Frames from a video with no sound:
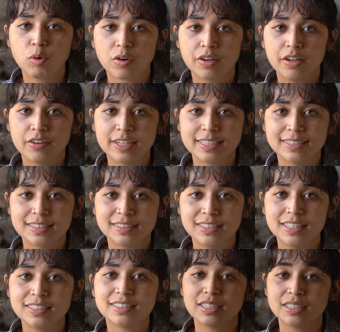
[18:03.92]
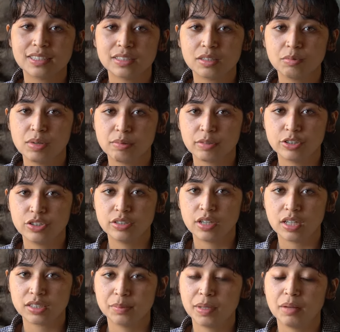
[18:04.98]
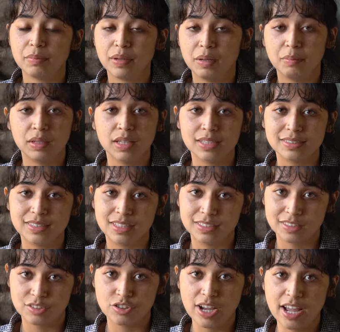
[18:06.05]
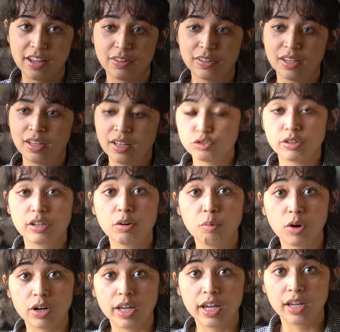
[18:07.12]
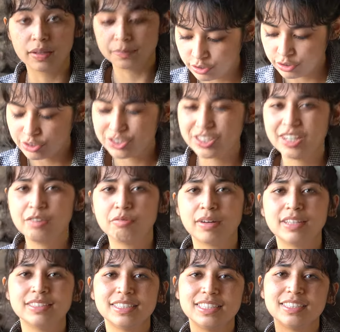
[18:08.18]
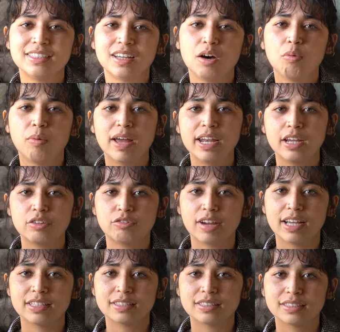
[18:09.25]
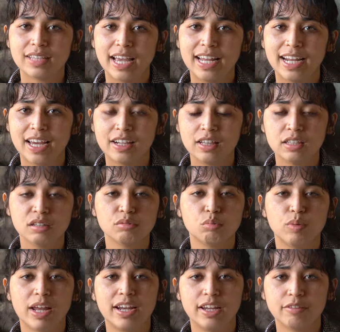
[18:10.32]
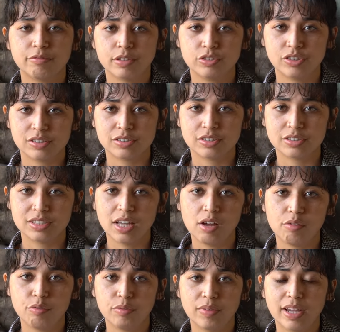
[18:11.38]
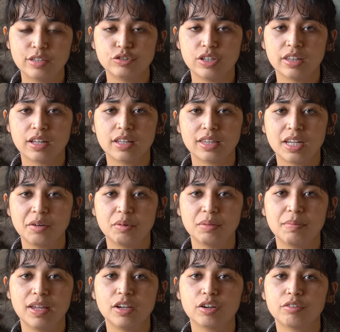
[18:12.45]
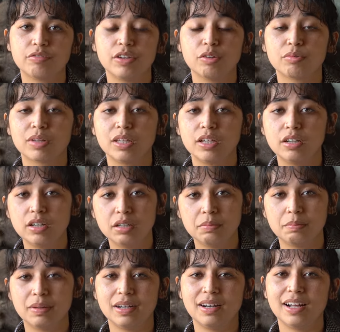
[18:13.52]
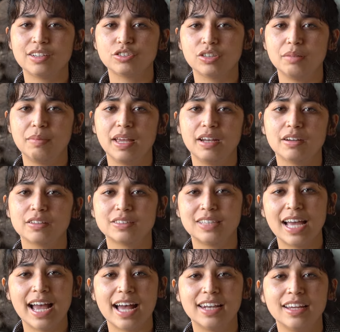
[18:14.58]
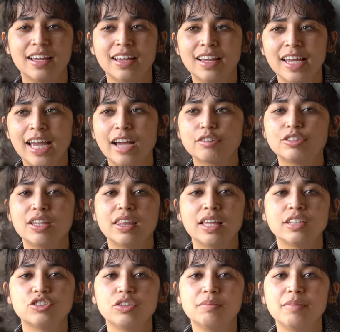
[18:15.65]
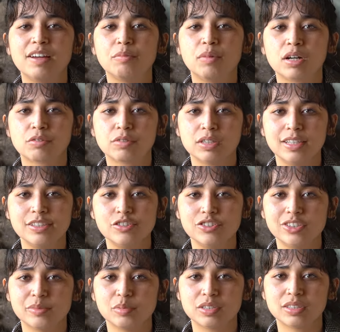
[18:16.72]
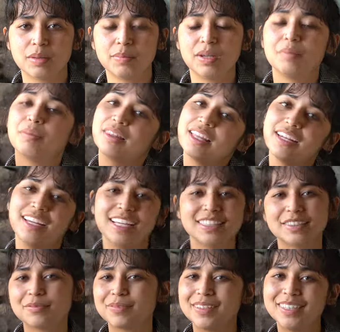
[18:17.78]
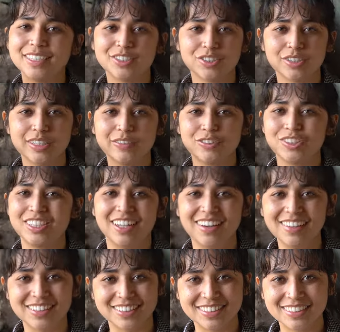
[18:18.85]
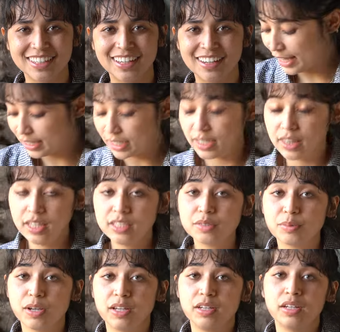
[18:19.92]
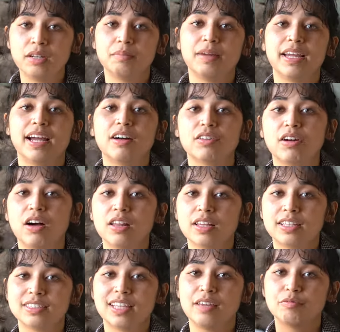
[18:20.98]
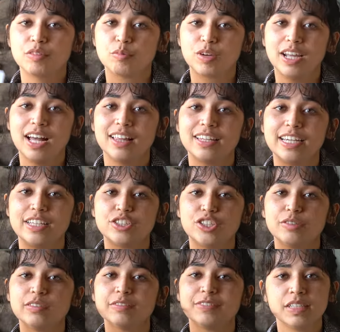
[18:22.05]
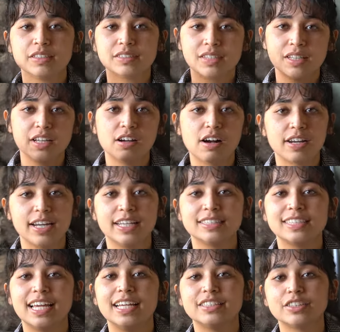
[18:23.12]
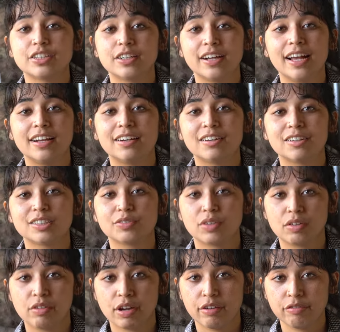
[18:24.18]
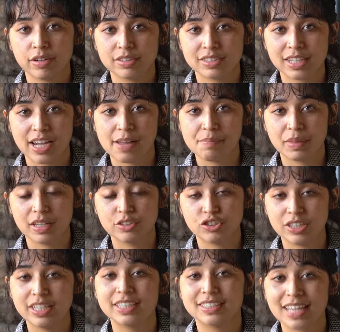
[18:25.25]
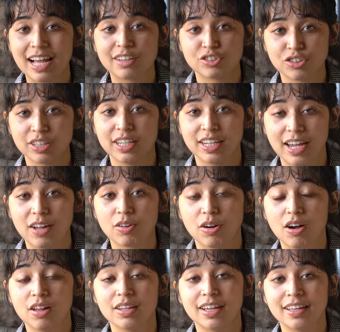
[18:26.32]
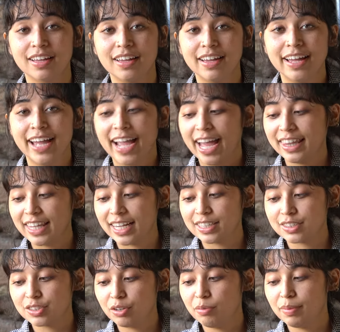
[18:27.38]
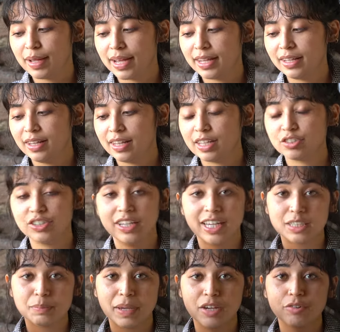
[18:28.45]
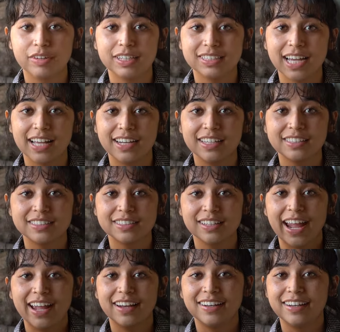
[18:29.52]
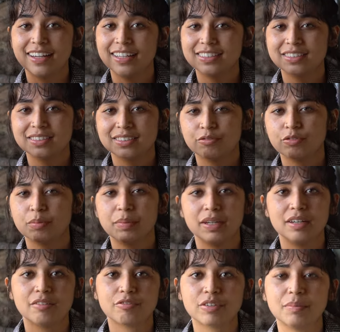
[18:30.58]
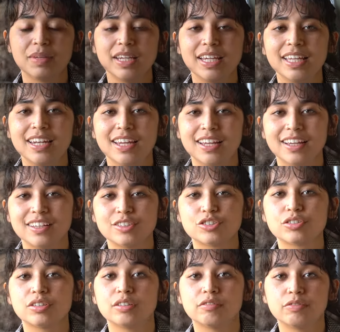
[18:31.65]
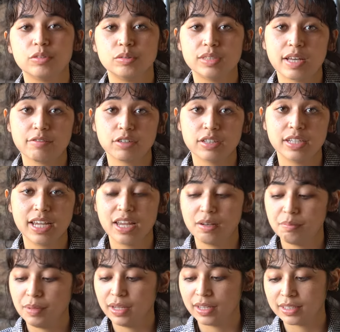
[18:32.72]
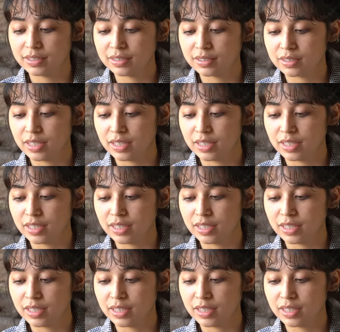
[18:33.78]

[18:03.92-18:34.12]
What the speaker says: Warrior Existence, this is the one where she talks about being molested as a child. Trigger warning. She rented a wedding dress and had a little wedding for just herself, and she thought that it would make her feel really good, but it actually made her sad. How she thinks she might want a relationship with somebody, but then isn't really sure if she does. And then in this one, My Alcoholic Escape from Reality, she reveals to the audience and to her editors for the very first time that she is actually an alcoholic, and that it's so bad that she gets pancreatitis and is forbidden from eating certain foods ever again because